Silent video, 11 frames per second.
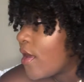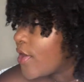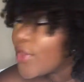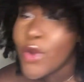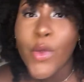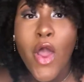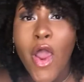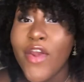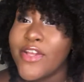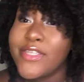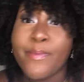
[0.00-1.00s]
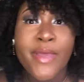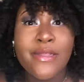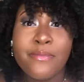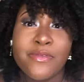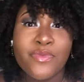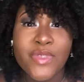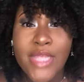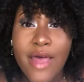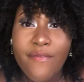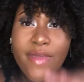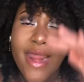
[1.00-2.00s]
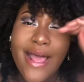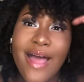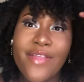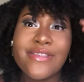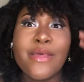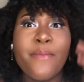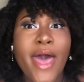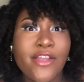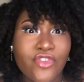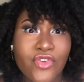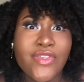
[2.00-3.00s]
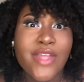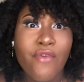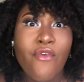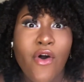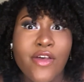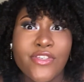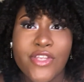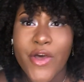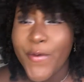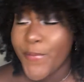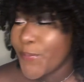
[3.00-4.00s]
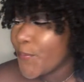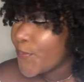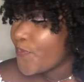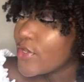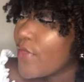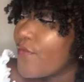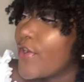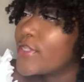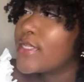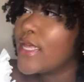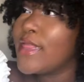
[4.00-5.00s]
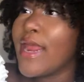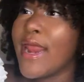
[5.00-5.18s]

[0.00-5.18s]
you know, Carter's and picked up some stuff, and I got some extra stuff also. So the first thing that